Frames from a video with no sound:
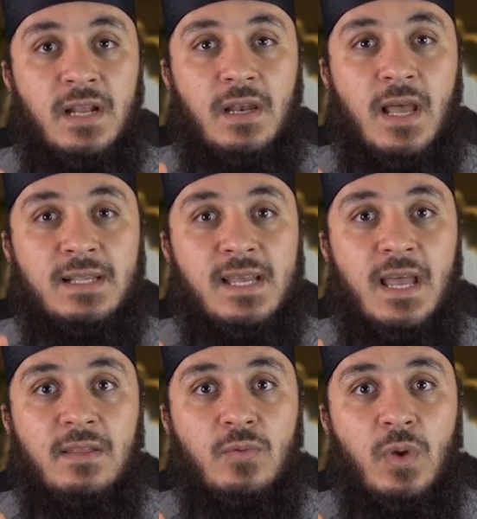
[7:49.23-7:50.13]
Allah
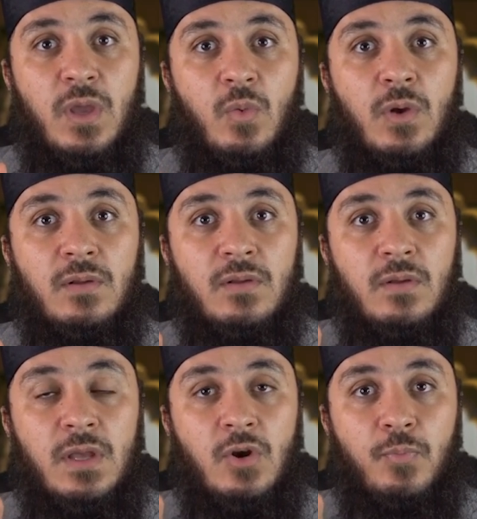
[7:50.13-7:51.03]
said, we will,
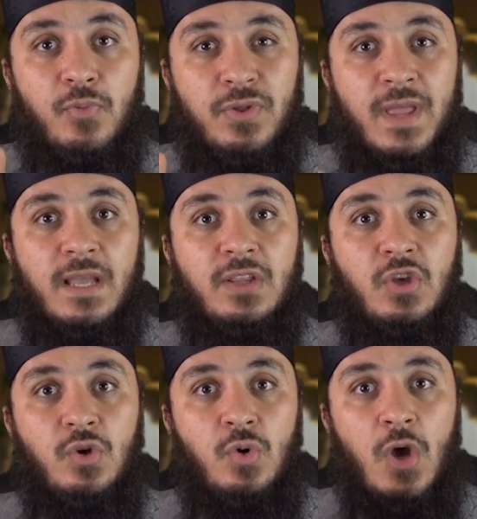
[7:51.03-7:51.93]
you know,
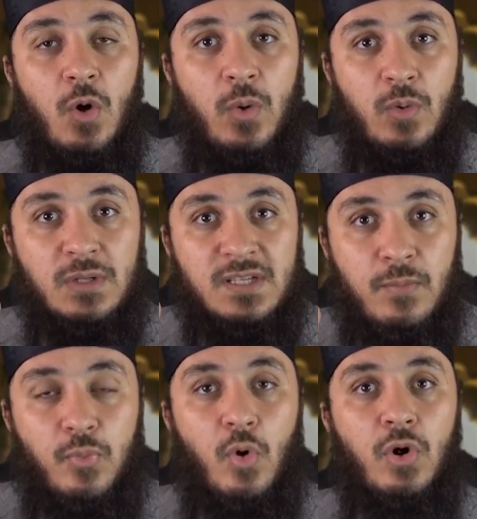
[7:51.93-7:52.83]
protect you. We will
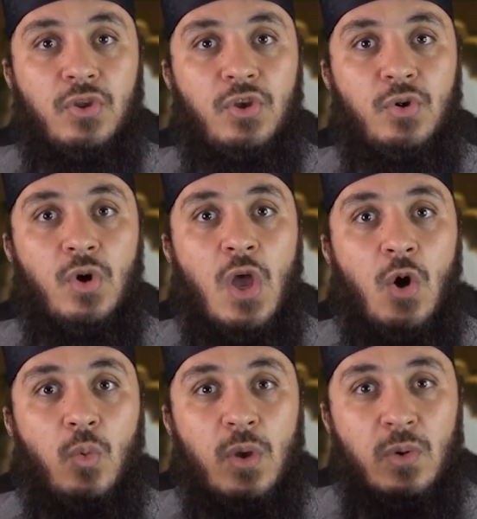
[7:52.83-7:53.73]
support you.
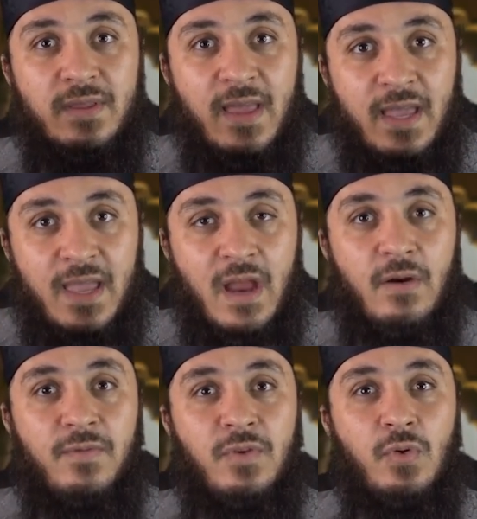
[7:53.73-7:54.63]
We will take
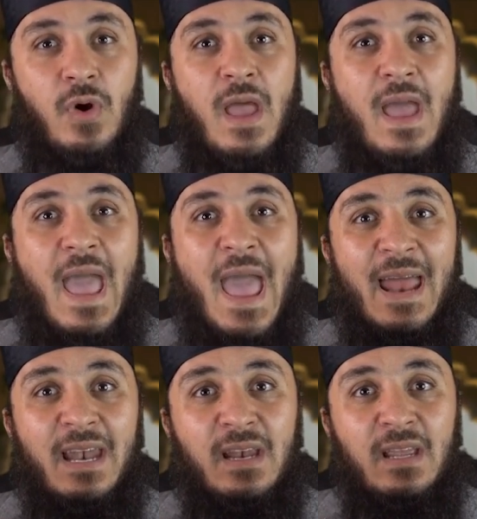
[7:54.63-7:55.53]
care of you.
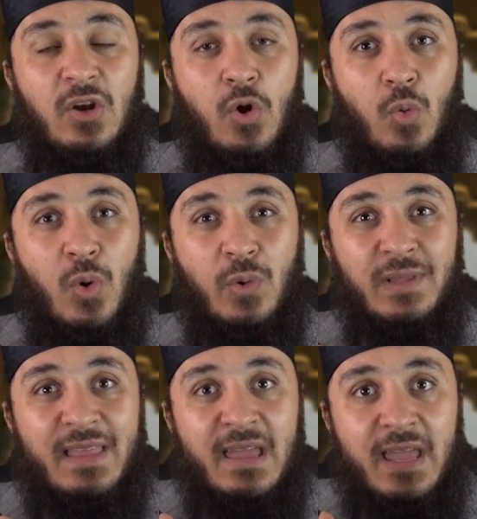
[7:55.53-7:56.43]
And, you know, we will
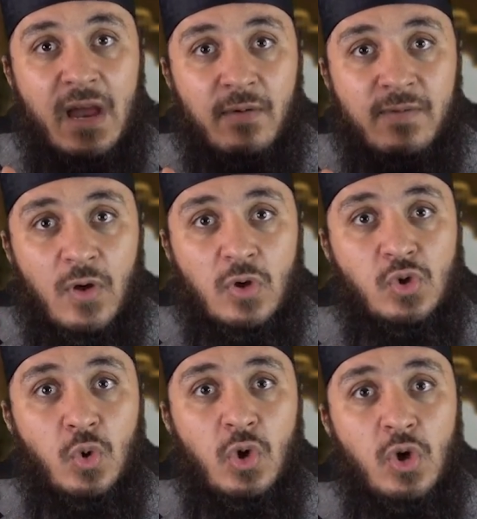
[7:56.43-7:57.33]
take care of
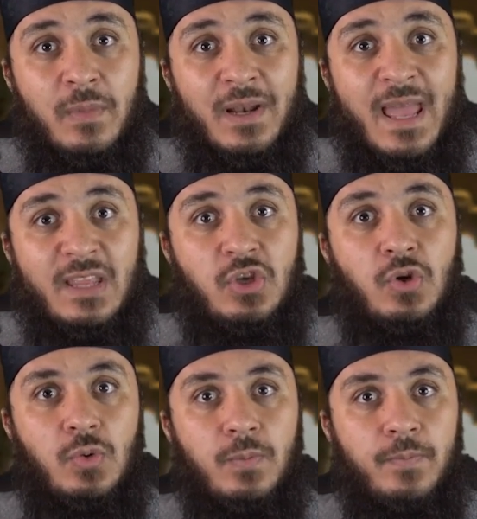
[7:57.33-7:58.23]
those who humiliate
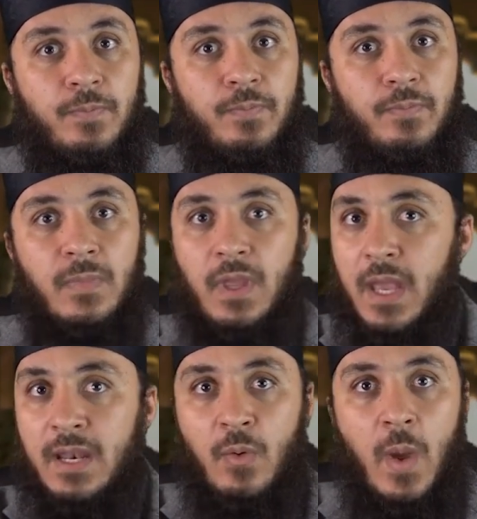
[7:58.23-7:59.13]
you
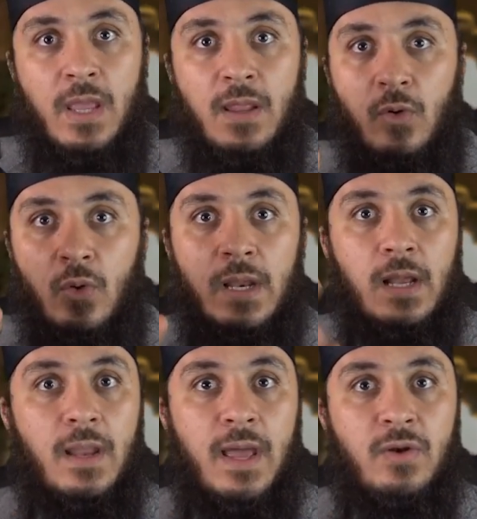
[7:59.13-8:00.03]
in the way that only
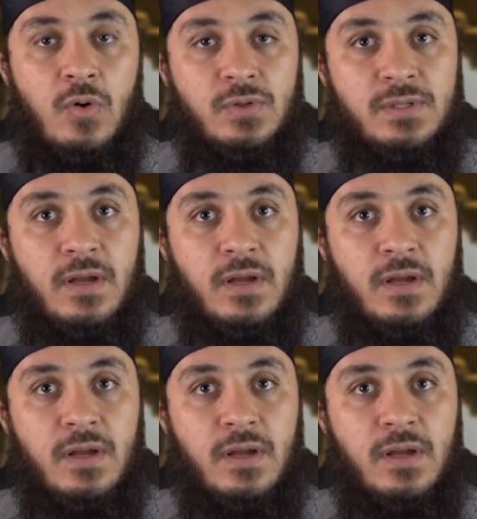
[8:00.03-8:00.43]
Allah knows.